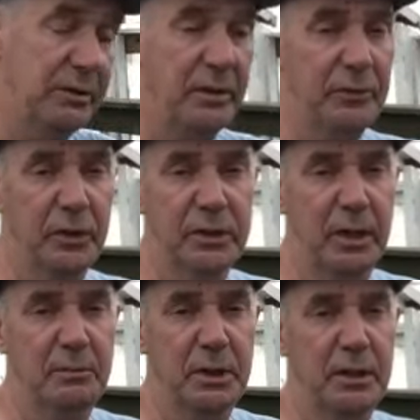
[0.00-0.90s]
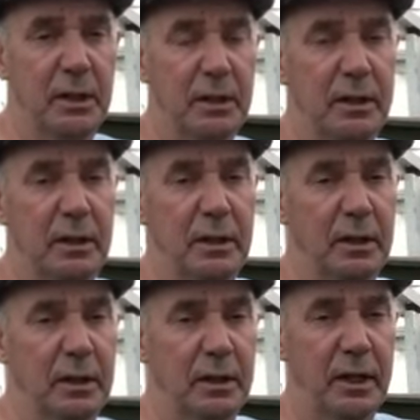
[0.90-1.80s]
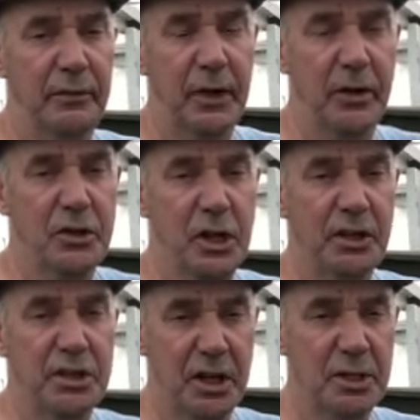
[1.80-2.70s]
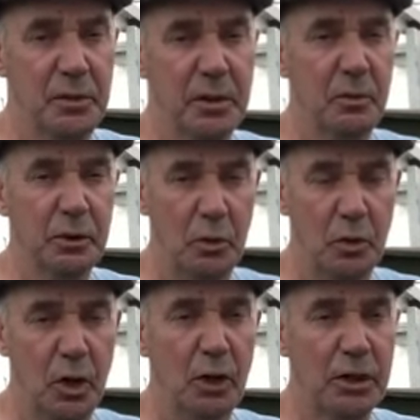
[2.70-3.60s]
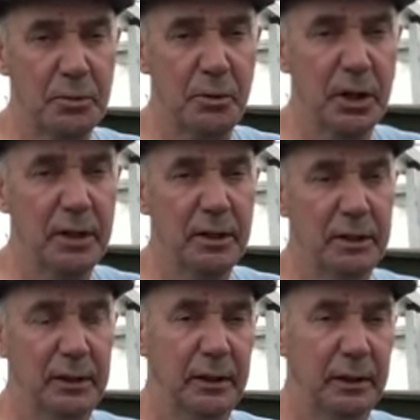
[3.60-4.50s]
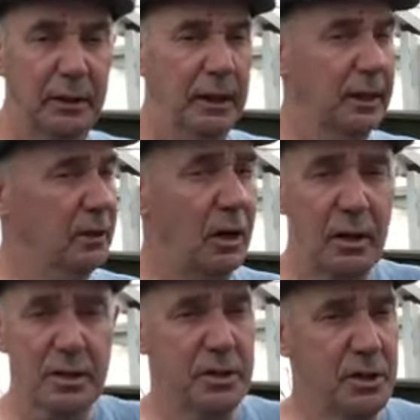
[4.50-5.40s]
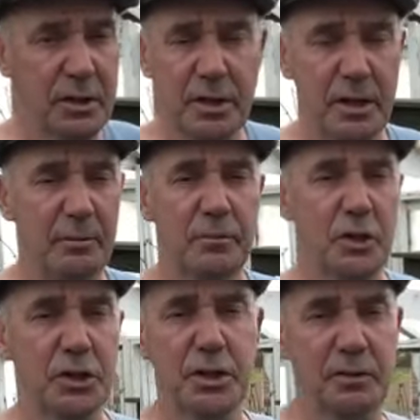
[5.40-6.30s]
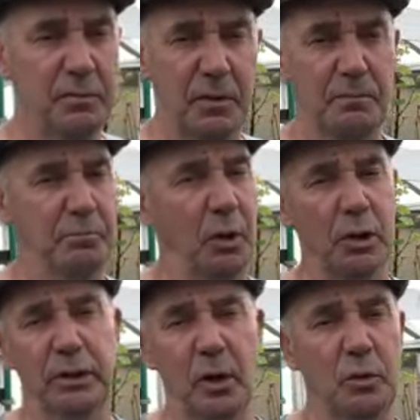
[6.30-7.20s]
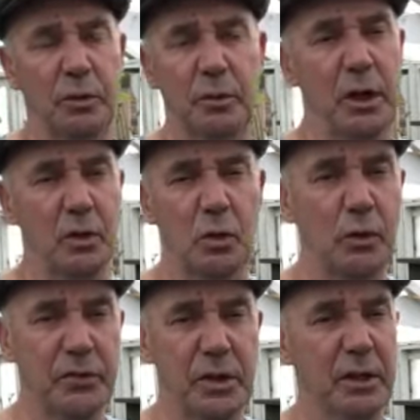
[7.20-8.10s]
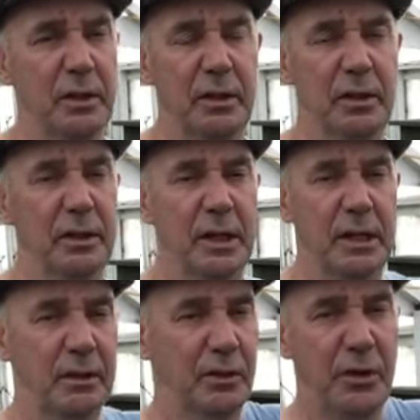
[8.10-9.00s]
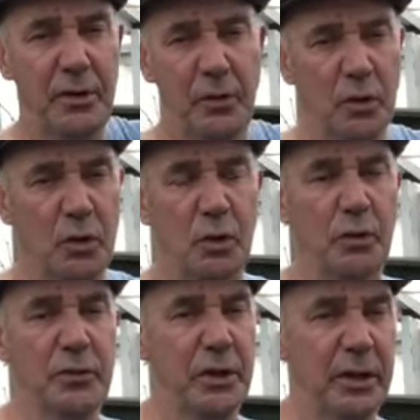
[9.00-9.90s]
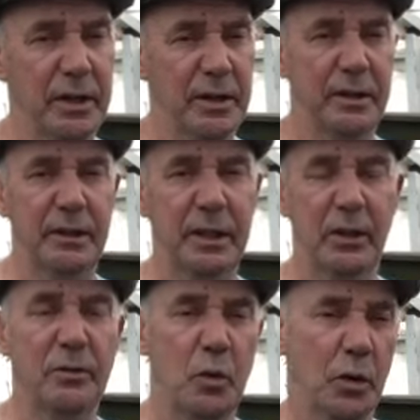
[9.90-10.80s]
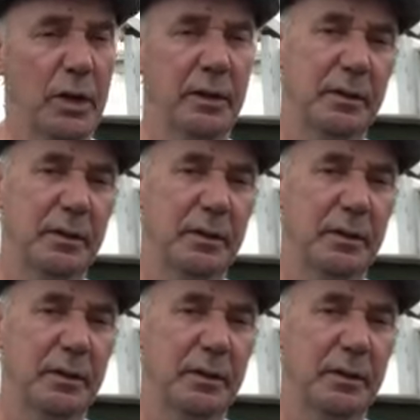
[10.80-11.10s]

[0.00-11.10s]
leave it for the time being, and then if I get a chance next week, we'll do a garlic spray. Garlic's just the same, just to boil it down with your cloves, 3 or 4 cloves in a litre of water,